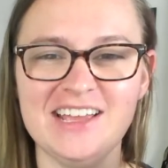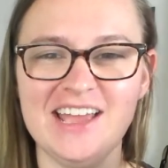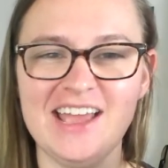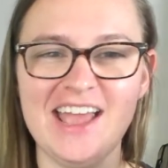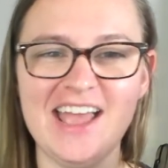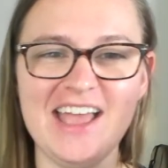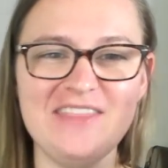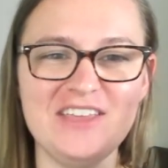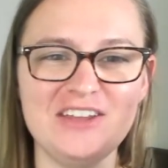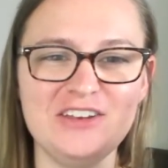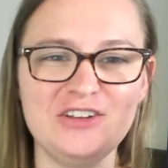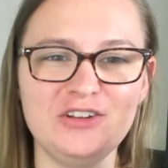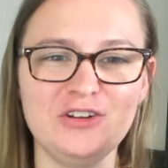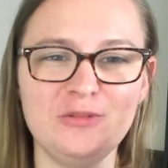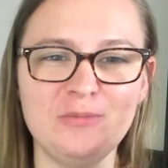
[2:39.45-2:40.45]
And then
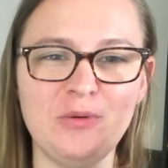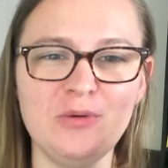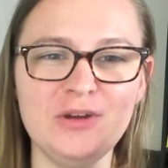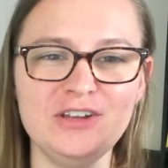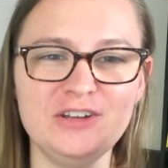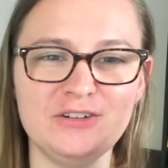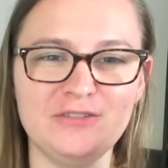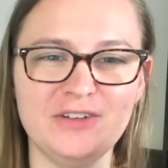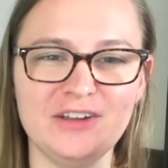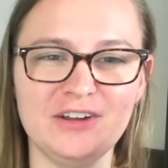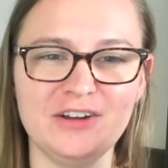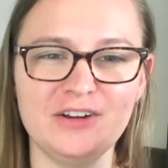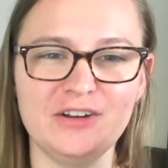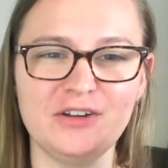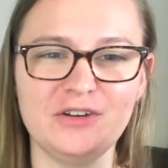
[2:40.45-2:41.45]
your pointer
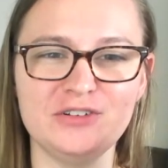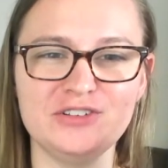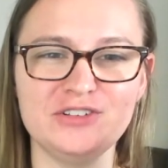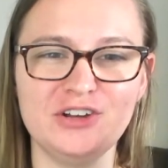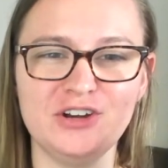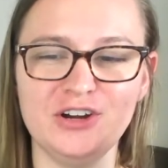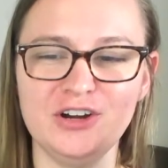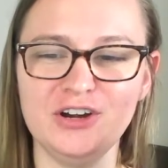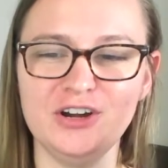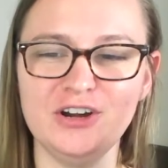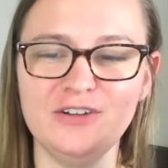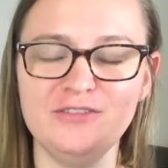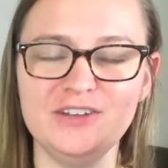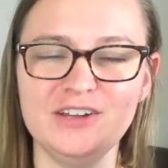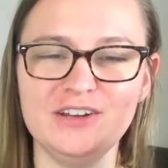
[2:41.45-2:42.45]
finger goes
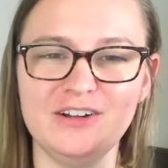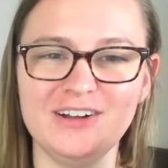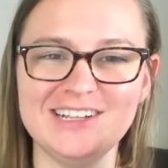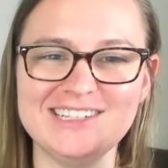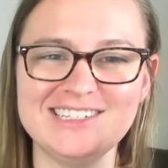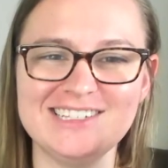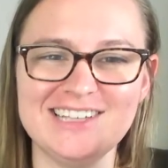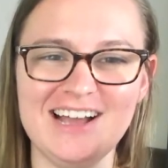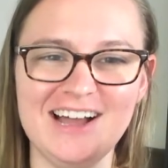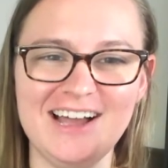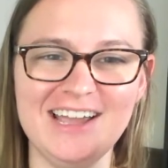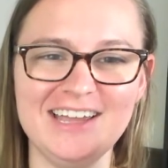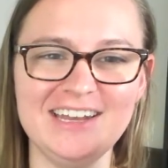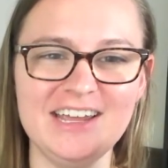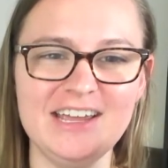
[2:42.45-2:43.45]
curved and on its
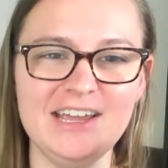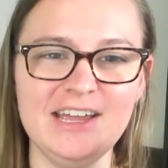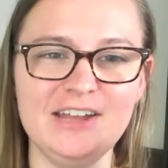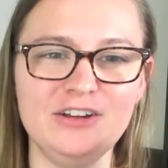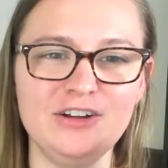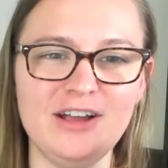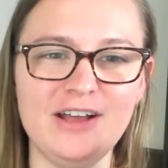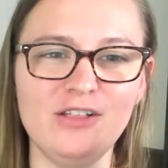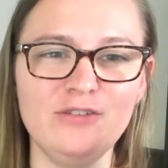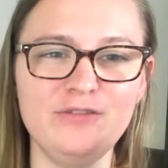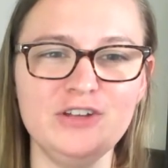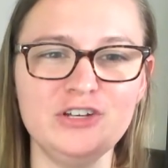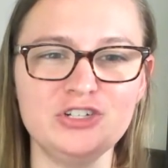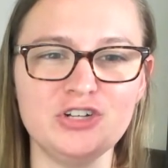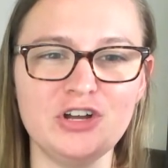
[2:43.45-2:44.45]
side, and your
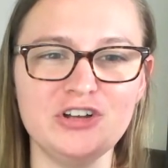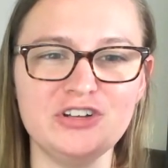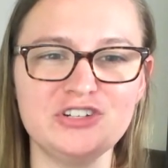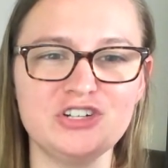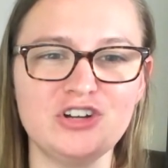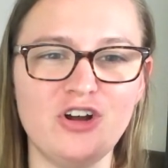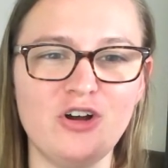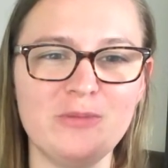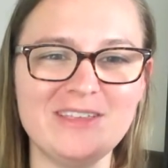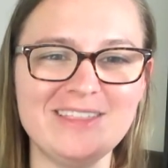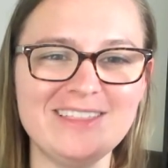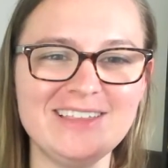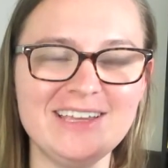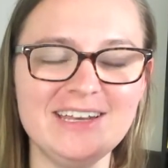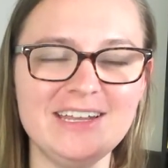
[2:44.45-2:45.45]
elephant trunk should all be
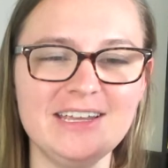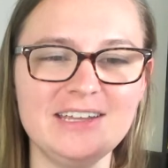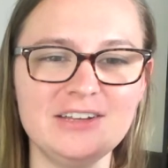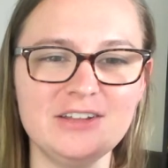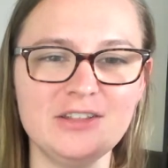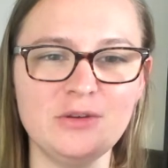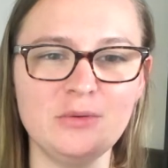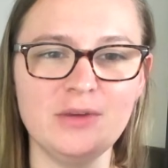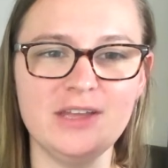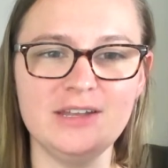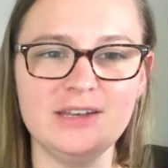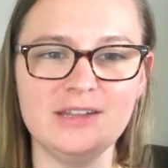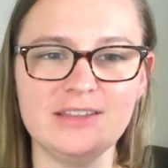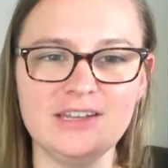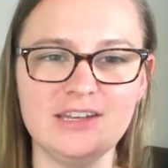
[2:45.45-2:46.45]
leaning into the wind,
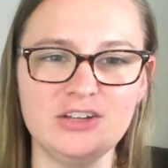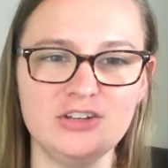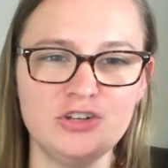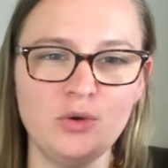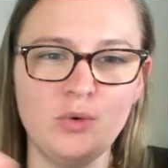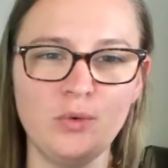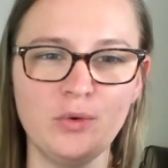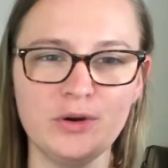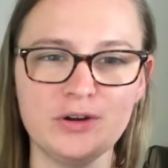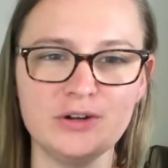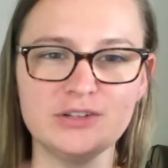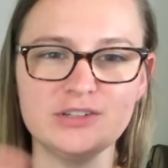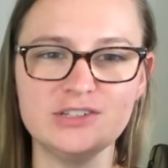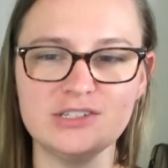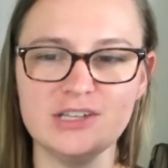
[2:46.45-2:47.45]
leaning
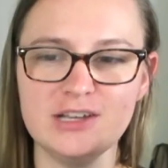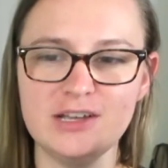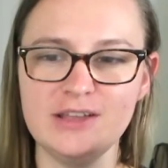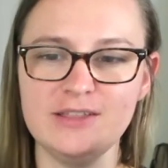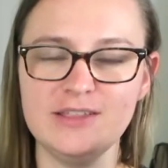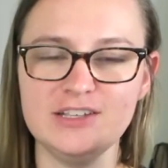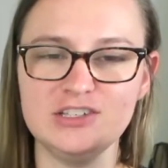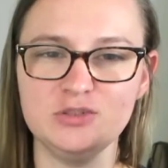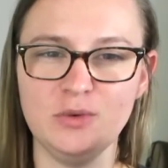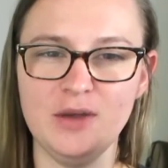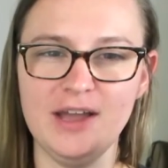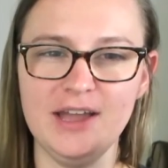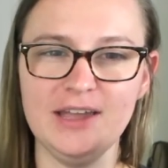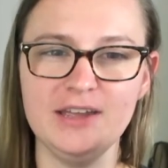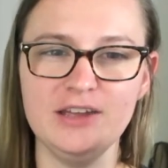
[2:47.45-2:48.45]
towards this
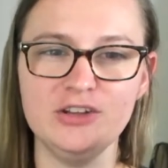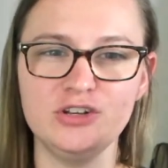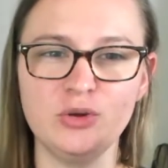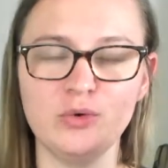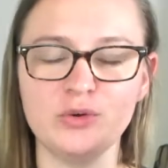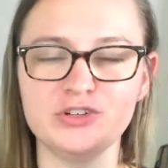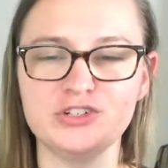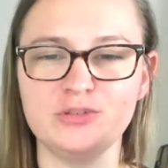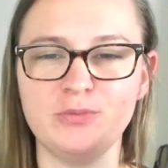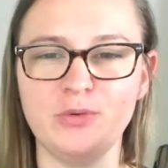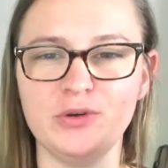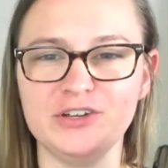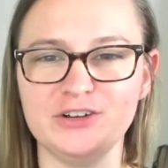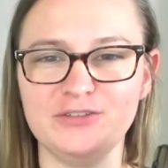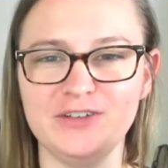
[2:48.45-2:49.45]
way, towards your
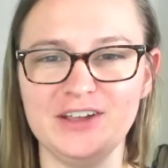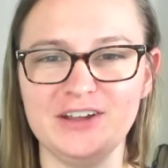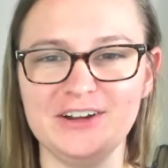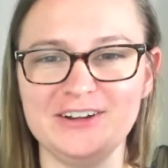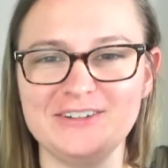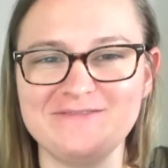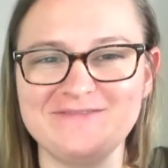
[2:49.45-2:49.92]
pointer finger.